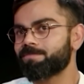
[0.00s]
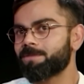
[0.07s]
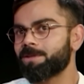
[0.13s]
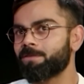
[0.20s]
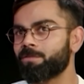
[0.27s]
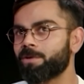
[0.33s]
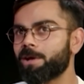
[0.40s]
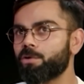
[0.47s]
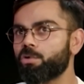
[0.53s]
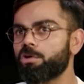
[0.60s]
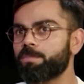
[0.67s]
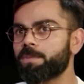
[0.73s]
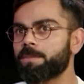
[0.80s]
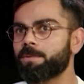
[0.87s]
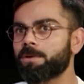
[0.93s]
we are
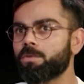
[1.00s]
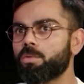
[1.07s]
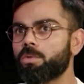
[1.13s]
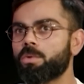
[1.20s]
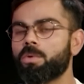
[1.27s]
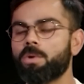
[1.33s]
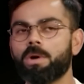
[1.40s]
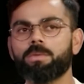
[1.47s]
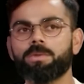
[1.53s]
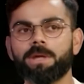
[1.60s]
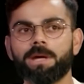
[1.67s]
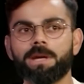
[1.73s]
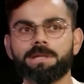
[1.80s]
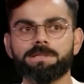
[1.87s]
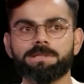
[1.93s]
not people who would go out
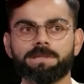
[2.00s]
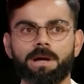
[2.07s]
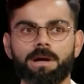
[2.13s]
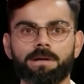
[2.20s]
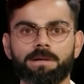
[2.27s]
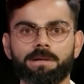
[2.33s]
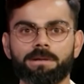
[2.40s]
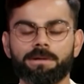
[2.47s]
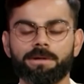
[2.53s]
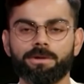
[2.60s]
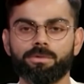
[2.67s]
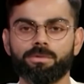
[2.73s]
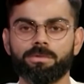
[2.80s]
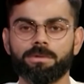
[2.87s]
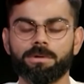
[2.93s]
there and start, you
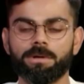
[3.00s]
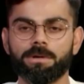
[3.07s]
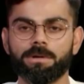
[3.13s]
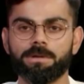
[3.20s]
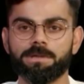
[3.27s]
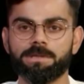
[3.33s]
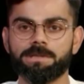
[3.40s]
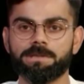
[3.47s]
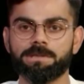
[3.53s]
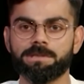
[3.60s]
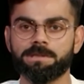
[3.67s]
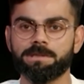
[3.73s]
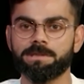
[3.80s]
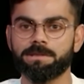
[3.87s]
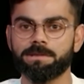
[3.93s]
know,
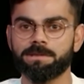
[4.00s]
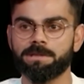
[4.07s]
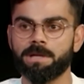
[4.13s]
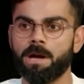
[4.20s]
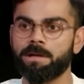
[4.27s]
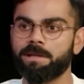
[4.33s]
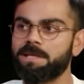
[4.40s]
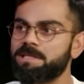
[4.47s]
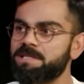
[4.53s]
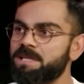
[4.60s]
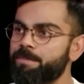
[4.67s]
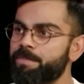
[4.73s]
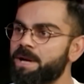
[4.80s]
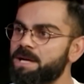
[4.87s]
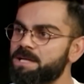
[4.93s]
start these
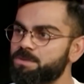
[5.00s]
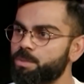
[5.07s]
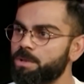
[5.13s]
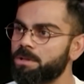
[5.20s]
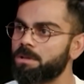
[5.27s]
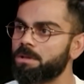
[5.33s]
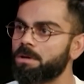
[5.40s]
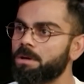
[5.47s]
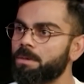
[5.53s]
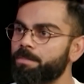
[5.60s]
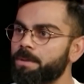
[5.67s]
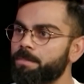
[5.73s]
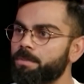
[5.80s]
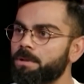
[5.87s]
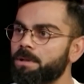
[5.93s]
debates with the
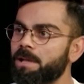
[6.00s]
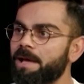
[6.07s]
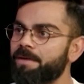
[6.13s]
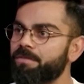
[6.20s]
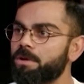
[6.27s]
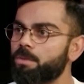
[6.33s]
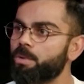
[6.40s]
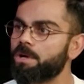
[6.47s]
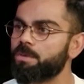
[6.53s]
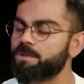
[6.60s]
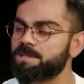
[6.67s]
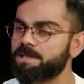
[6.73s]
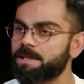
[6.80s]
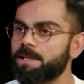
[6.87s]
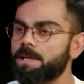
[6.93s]
people everywhere we
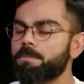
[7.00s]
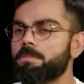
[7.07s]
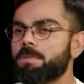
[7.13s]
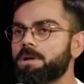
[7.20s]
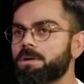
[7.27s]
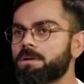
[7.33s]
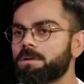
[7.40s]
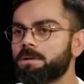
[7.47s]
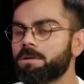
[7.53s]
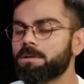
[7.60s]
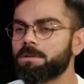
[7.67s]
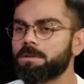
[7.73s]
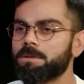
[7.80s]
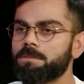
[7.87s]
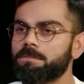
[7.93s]
see them, but
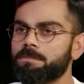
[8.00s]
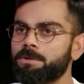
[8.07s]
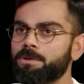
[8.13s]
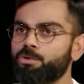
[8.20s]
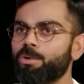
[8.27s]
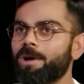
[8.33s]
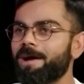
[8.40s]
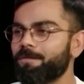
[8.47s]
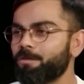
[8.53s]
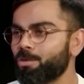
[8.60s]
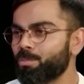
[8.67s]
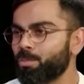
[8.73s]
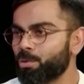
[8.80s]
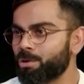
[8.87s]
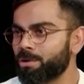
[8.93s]
you have to
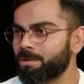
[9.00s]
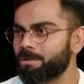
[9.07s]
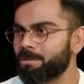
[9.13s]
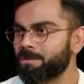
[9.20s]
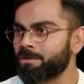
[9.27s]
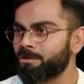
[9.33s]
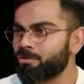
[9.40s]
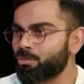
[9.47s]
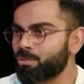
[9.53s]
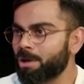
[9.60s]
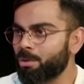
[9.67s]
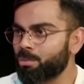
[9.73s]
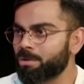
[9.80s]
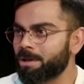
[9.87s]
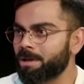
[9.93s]
put the truth
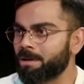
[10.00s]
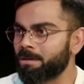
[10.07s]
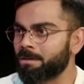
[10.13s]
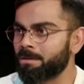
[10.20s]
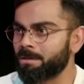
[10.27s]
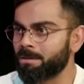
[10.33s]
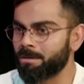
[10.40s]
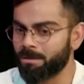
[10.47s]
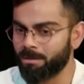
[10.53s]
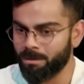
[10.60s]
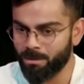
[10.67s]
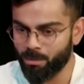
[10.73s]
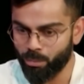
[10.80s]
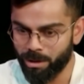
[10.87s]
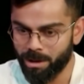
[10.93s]
out there.
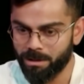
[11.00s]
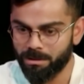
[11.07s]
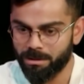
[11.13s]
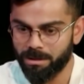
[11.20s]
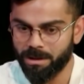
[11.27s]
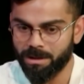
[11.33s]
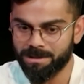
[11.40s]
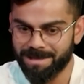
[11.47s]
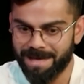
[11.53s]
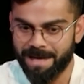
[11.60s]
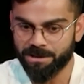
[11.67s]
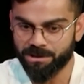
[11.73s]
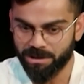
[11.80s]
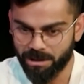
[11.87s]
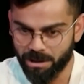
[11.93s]
The way the things
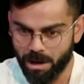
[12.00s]
actually